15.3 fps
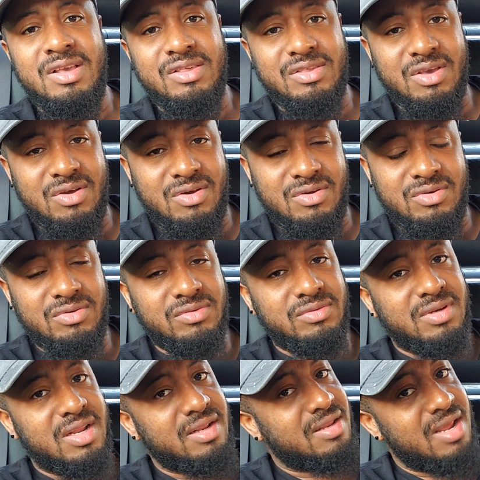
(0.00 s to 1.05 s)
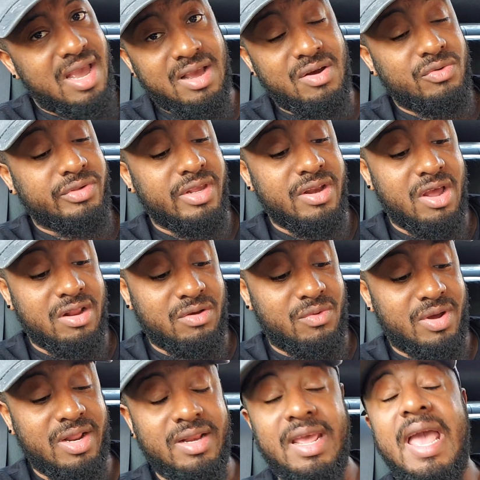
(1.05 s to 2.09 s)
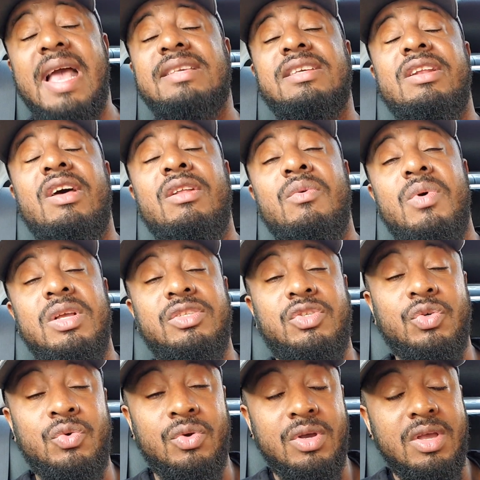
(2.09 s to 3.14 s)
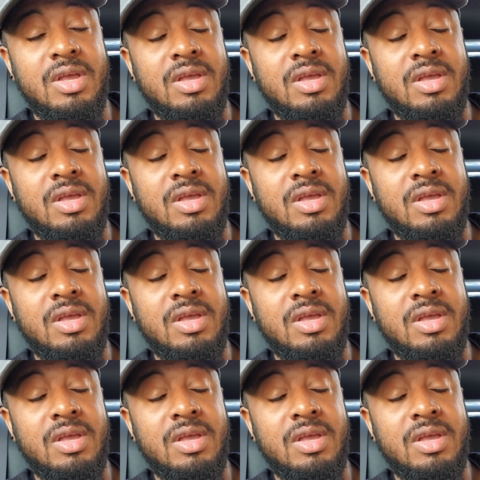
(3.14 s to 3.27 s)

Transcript: So there goes another one. And here's another one too.